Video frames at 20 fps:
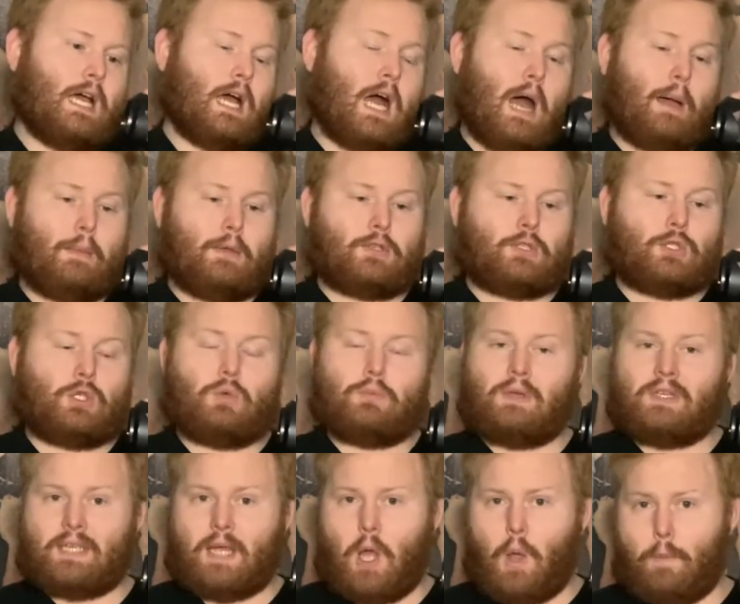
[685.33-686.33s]
I'm
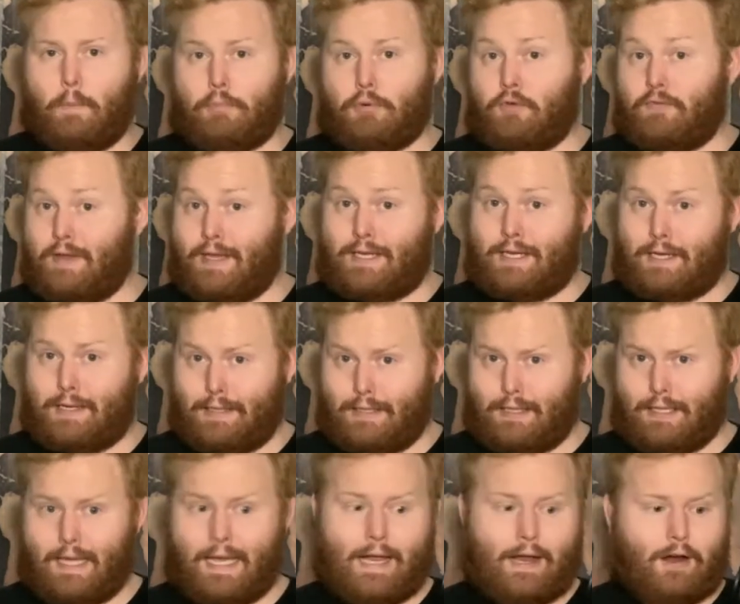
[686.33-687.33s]
assuming to help prevent
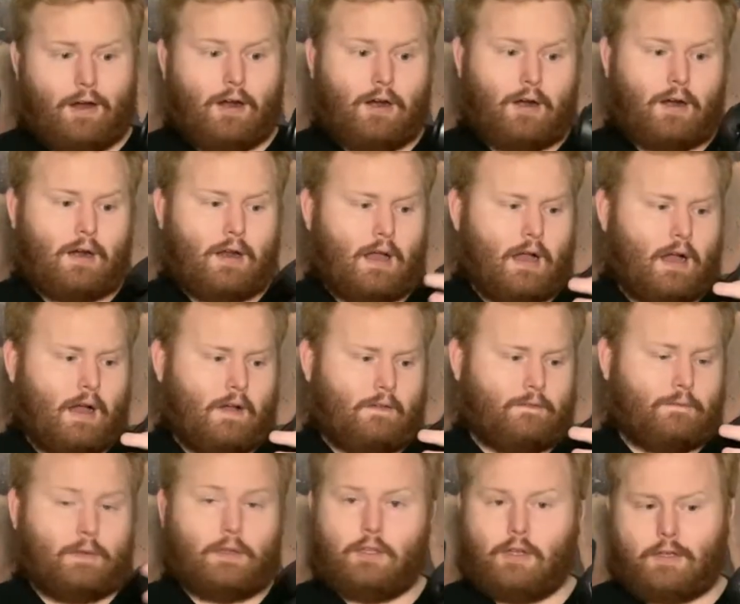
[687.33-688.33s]
glare
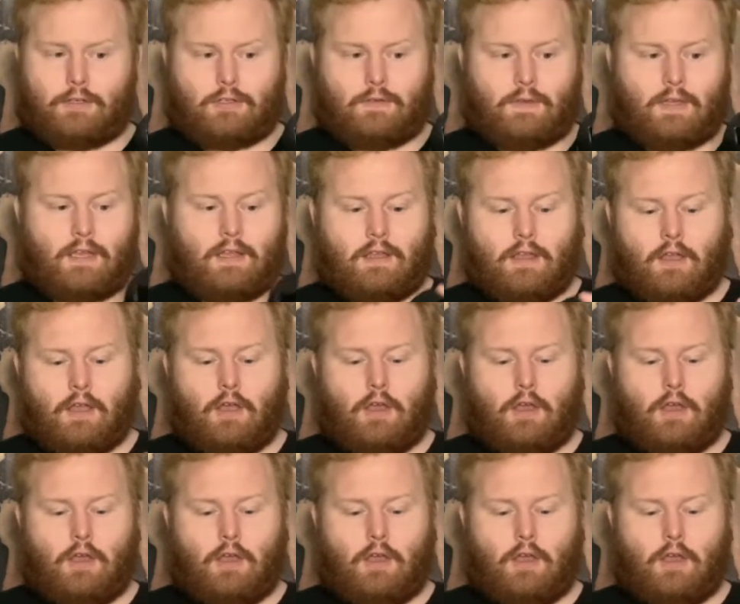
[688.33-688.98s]
from the looks of it.